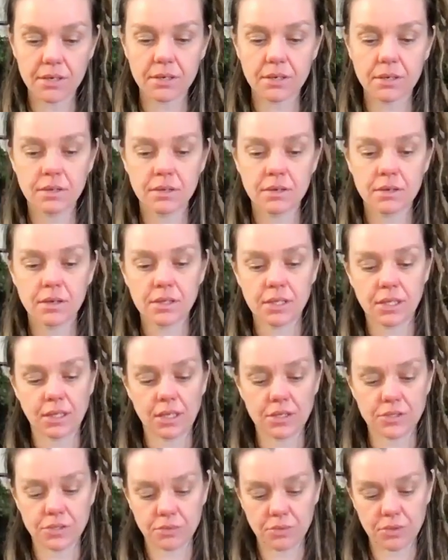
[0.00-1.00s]
I think
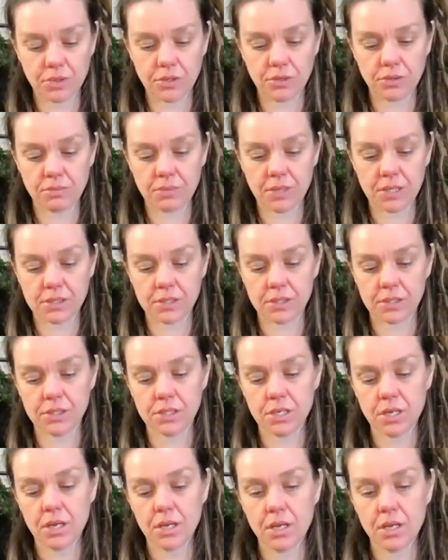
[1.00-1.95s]
that's a really good message.